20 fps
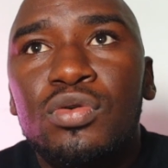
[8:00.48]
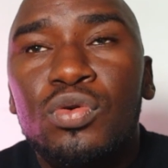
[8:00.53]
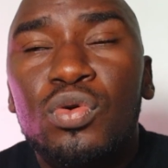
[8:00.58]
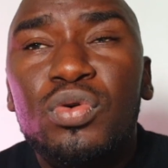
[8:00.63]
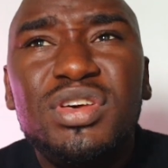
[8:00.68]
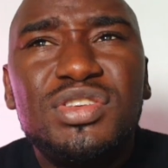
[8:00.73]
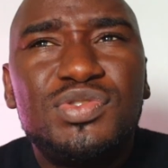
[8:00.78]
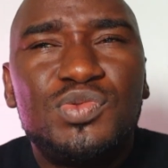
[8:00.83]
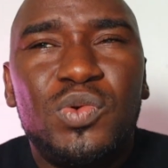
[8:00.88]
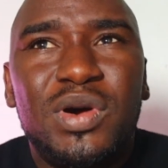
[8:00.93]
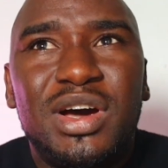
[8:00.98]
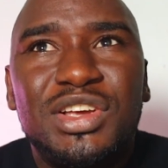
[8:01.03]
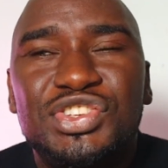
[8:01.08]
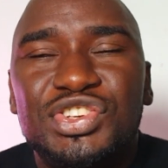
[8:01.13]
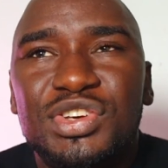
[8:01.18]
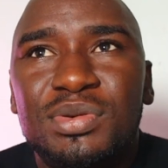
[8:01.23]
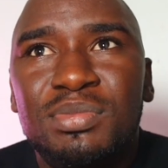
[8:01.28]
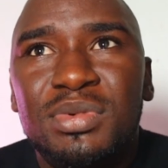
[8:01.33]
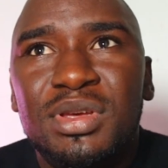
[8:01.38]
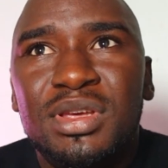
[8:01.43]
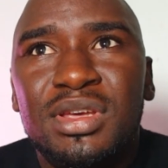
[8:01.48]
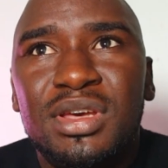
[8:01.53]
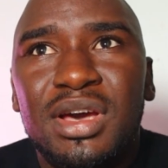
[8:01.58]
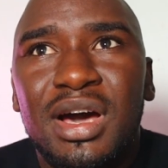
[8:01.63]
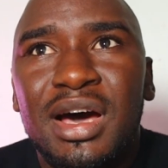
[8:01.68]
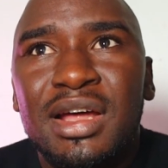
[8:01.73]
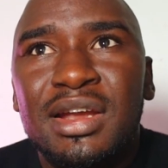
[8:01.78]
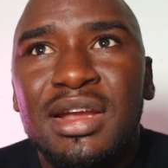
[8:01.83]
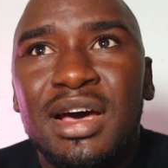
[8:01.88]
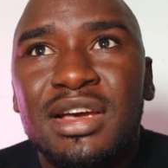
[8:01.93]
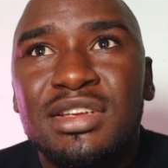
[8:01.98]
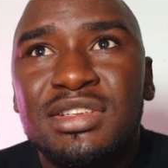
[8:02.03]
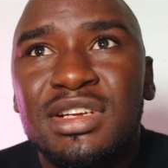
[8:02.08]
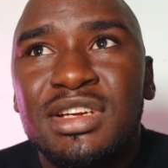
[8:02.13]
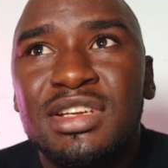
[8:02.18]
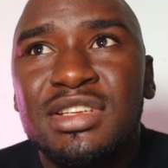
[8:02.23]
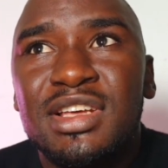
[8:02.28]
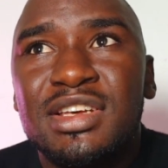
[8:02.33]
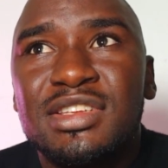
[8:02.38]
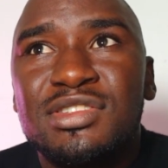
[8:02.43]
who is watching me, and
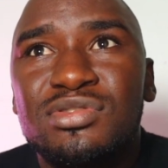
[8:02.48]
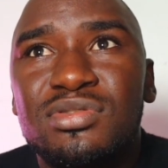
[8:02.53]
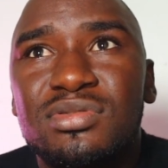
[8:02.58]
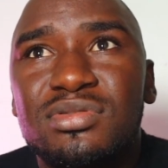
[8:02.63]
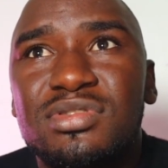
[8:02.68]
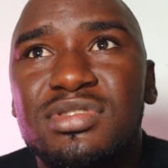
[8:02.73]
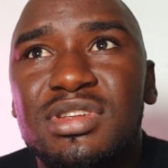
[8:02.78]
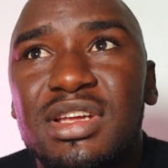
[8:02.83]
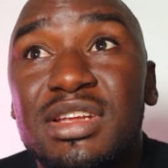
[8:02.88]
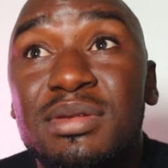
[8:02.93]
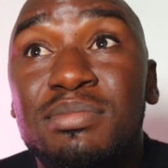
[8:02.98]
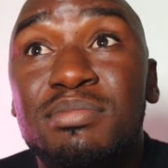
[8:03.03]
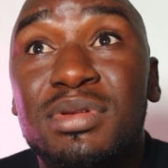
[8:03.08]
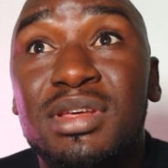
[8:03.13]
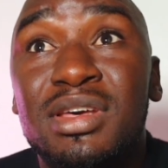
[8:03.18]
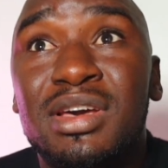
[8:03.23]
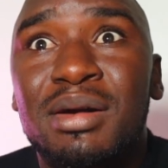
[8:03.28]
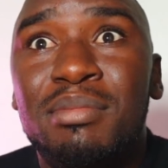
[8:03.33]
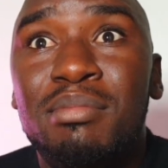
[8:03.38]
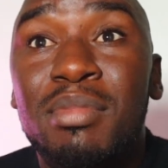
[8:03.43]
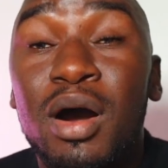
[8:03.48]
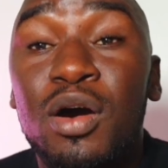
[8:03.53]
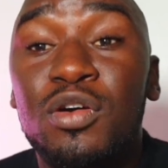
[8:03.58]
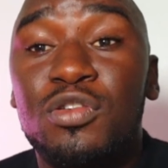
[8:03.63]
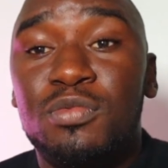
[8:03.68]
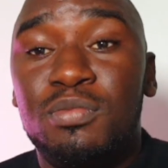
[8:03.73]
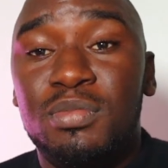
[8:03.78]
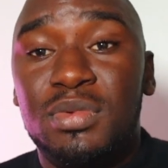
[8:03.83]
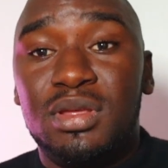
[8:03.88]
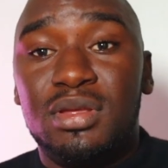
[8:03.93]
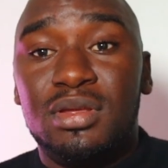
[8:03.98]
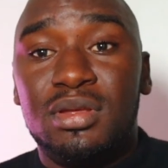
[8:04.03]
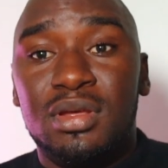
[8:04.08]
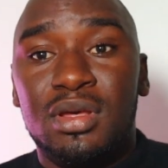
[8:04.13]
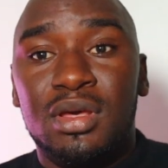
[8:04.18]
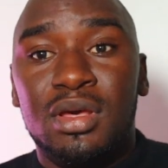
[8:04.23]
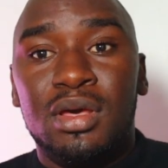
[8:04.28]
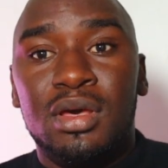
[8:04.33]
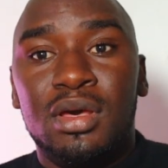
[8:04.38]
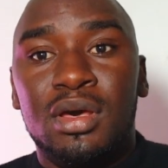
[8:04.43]
actually it has started being about me,
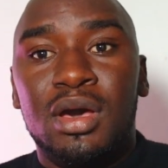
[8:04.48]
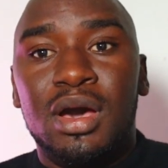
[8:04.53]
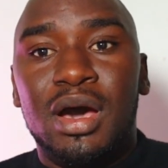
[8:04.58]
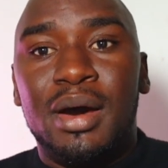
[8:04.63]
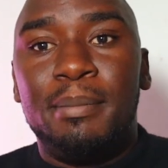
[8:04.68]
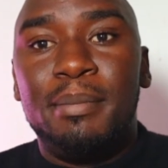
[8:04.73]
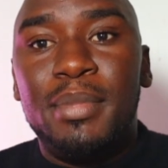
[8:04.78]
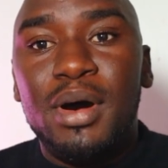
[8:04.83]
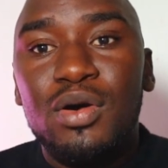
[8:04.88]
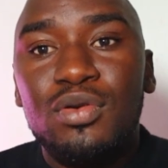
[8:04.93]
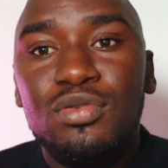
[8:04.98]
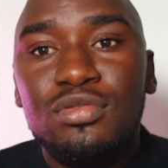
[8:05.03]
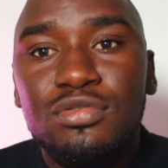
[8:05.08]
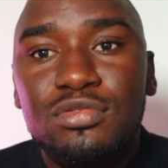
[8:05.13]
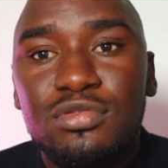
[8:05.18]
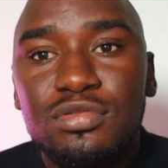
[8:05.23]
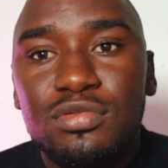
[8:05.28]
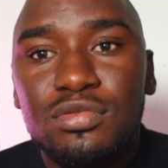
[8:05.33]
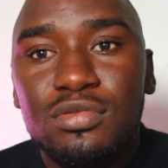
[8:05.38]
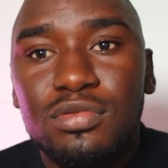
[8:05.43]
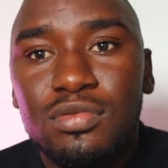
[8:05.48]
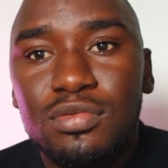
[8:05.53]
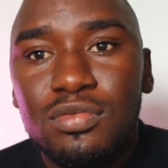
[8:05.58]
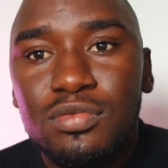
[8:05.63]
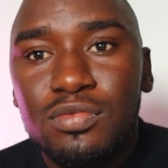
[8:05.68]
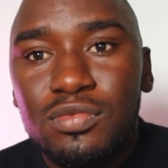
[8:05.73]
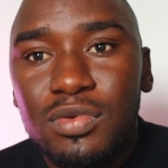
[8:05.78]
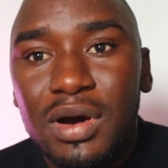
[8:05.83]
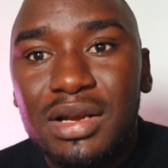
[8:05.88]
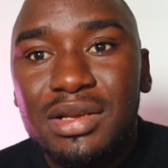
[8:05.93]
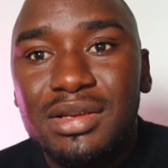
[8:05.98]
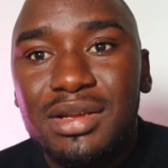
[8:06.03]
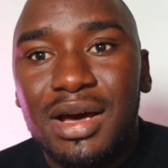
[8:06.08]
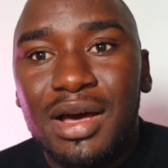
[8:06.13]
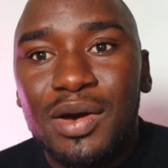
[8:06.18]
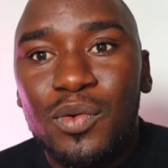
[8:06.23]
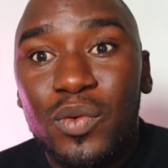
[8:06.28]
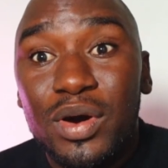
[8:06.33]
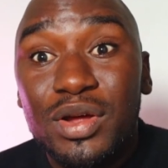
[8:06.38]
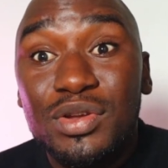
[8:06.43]
about what
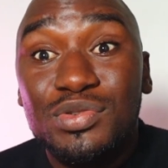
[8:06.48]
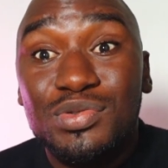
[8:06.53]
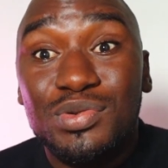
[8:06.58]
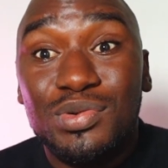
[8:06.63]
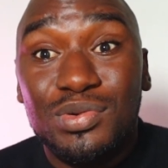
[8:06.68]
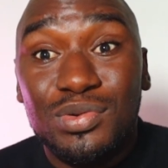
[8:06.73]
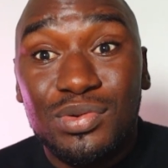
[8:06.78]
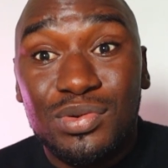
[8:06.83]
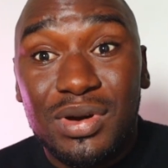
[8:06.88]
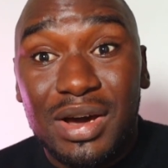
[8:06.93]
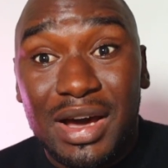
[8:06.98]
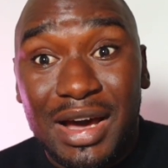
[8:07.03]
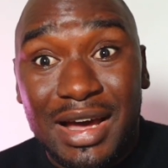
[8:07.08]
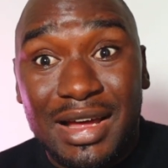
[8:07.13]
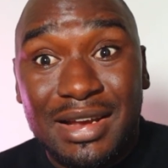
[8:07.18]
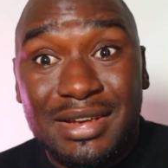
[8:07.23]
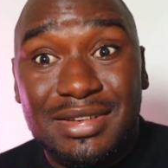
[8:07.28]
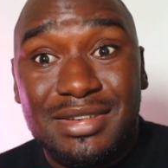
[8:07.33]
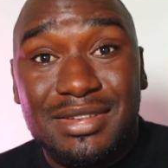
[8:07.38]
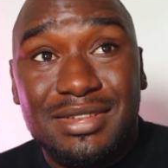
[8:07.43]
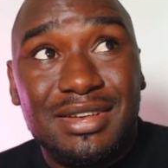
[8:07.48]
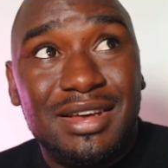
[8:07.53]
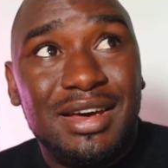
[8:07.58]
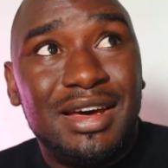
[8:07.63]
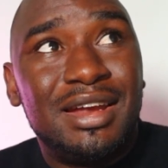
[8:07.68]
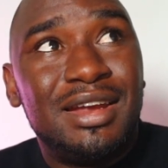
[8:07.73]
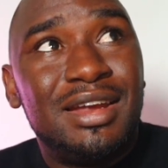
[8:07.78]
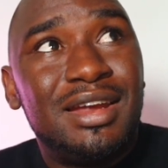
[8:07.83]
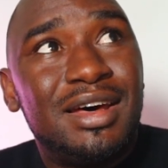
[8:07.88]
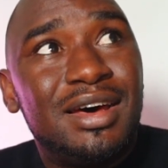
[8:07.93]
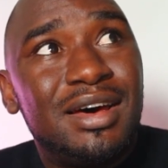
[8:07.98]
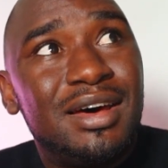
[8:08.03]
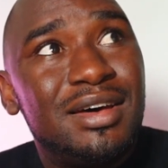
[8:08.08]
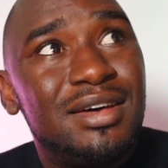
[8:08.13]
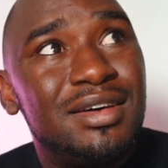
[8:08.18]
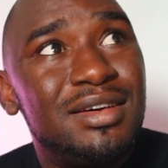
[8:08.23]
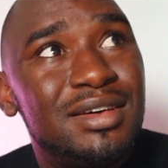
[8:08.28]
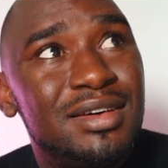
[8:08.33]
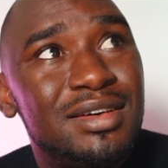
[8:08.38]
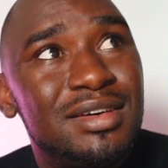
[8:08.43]
I want to look at and
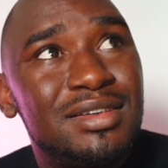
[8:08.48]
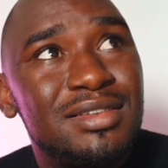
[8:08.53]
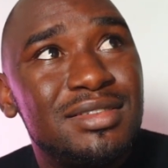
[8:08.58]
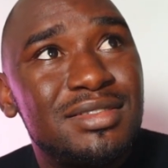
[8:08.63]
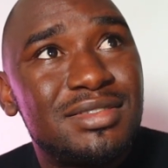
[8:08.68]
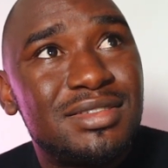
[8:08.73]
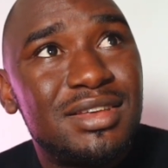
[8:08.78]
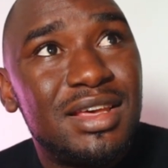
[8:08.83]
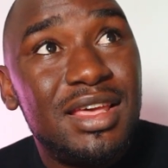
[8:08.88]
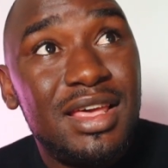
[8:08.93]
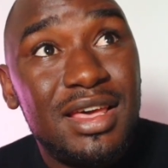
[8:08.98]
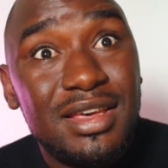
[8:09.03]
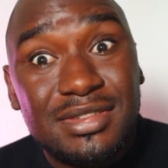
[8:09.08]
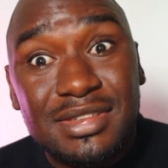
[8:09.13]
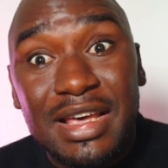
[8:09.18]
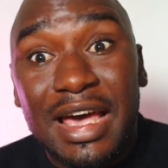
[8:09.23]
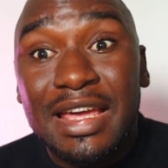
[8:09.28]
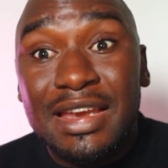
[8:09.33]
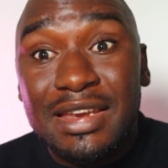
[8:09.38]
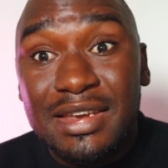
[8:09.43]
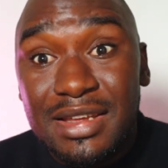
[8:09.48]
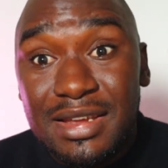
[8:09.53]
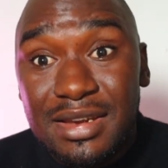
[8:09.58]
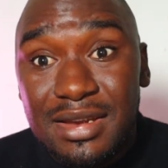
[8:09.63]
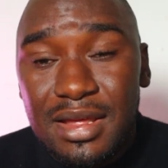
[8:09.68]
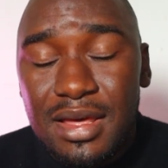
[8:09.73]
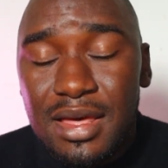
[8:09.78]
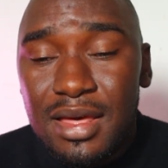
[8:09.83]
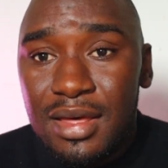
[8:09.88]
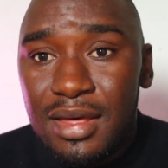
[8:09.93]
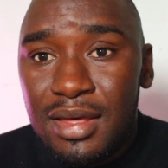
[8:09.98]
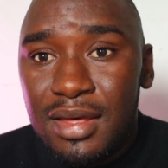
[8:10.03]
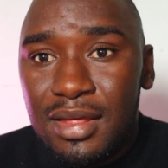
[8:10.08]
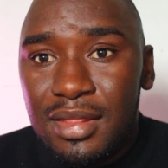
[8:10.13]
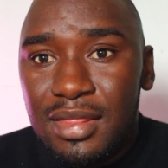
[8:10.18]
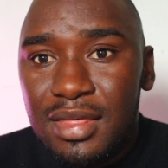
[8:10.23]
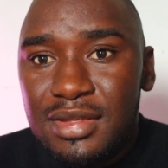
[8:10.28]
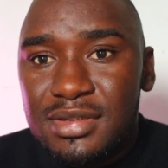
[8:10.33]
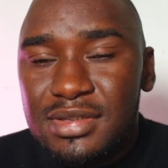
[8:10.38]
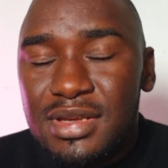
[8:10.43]
say, yes, I did
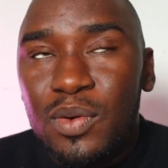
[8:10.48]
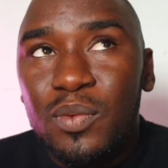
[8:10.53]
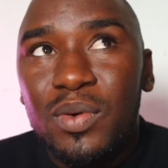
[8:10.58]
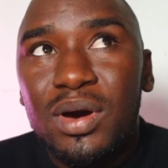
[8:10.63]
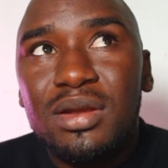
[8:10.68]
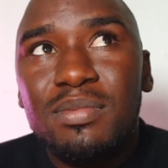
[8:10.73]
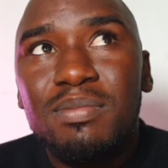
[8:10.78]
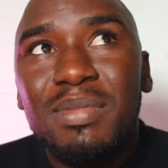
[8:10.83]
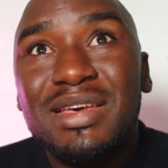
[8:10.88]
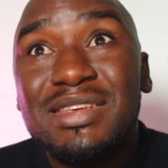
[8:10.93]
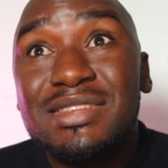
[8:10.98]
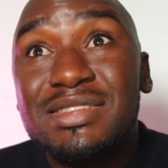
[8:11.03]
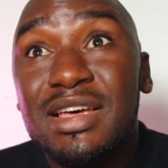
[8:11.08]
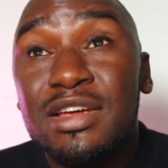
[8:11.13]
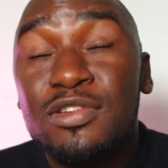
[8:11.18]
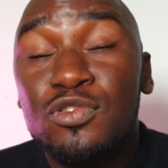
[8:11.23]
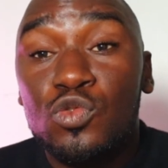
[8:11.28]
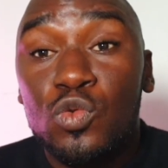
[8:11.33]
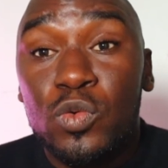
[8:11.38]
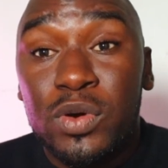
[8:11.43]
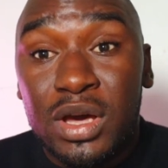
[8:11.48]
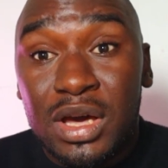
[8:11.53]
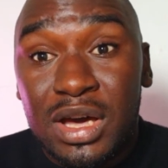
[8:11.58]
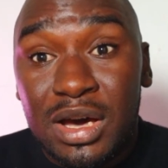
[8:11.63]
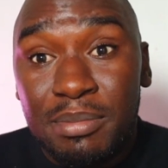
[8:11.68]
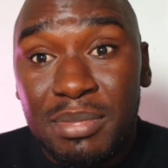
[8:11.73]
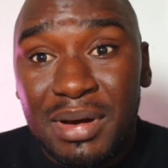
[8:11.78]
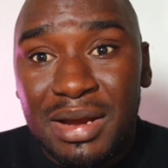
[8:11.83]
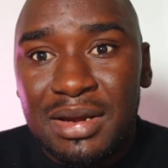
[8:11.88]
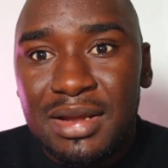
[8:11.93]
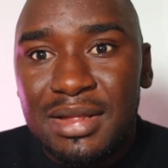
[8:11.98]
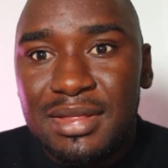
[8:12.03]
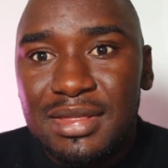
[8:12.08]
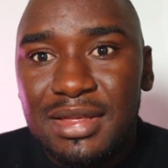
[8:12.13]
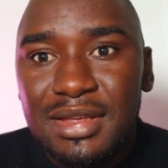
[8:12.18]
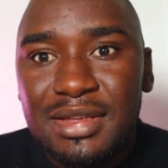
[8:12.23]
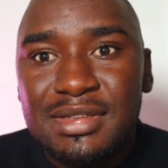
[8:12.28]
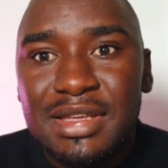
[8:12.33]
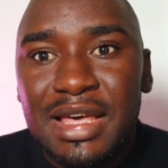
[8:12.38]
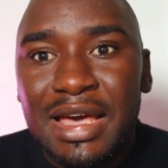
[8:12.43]
this. I want my son to wake up and the
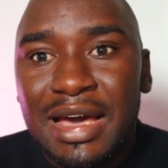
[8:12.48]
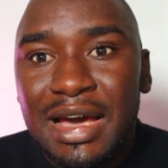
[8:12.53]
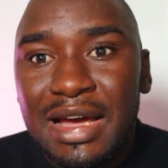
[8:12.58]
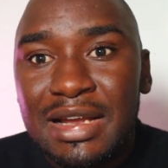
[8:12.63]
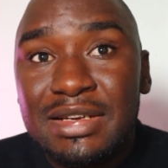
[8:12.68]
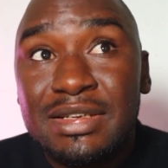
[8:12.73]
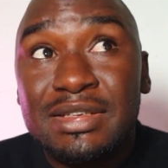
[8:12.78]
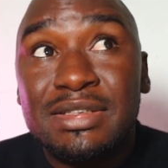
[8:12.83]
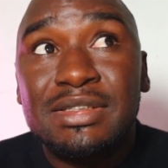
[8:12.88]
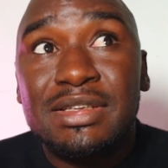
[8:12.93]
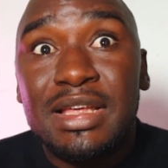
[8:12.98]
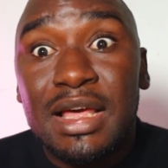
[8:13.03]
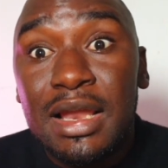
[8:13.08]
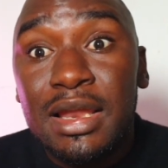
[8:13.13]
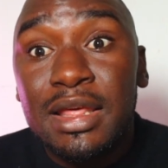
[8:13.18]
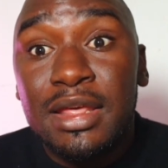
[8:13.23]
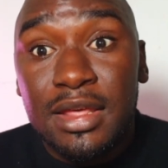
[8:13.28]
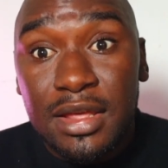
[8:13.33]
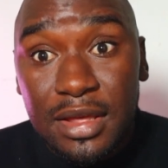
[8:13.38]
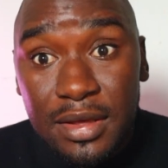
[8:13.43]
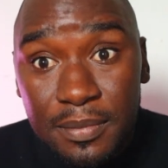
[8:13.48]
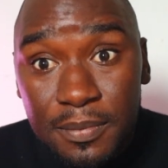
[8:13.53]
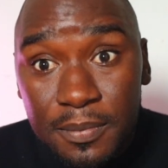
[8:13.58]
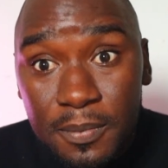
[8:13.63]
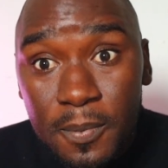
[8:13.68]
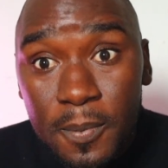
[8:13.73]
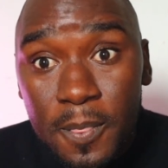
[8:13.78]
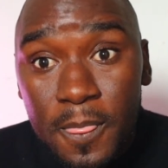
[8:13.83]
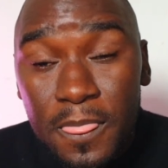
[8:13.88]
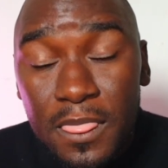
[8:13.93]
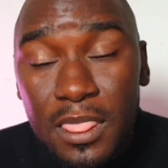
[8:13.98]
things I can't tell him,